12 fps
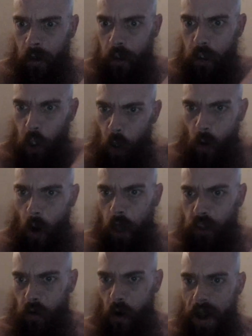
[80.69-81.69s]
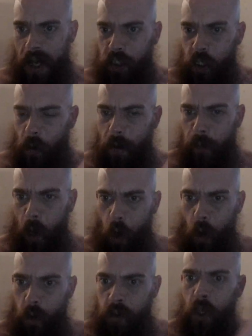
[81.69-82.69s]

You are trying to impose